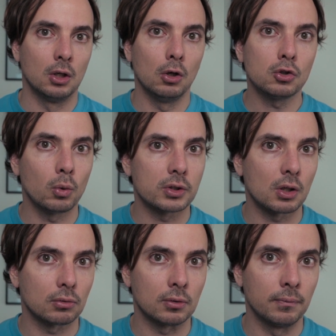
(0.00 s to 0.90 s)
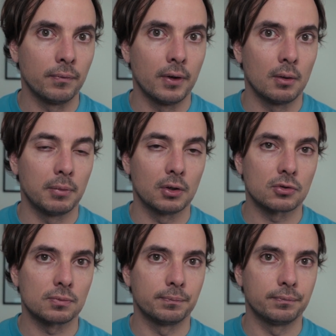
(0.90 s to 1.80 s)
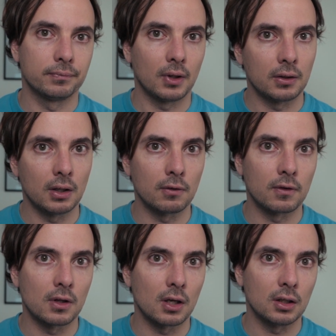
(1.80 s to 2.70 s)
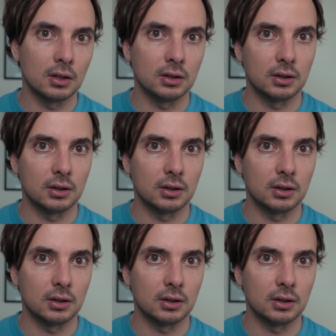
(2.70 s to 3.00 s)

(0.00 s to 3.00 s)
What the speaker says: also watch out, because at the end of the day,